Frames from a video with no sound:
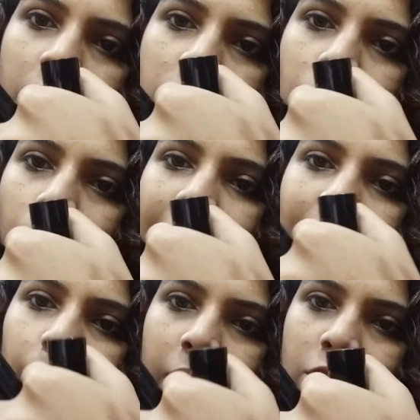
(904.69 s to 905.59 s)
So
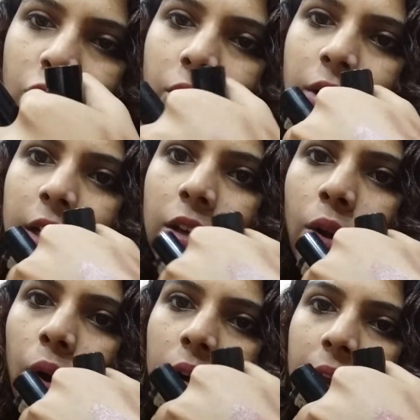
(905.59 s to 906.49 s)
that way it's not really
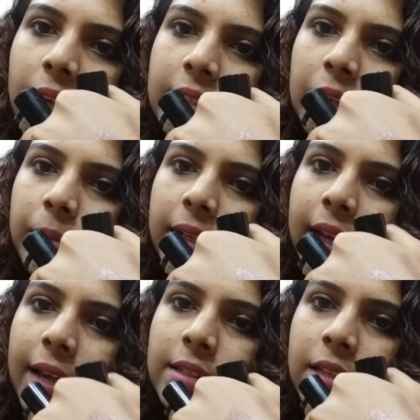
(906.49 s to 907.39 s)
long lasting, but it
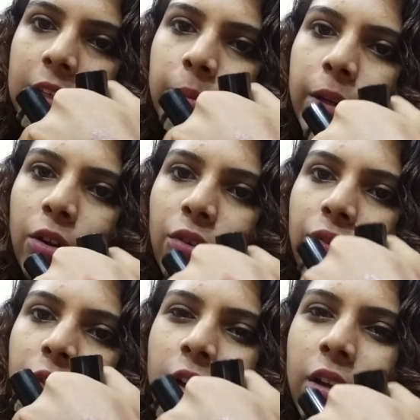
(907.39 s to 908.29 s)
has a little bit of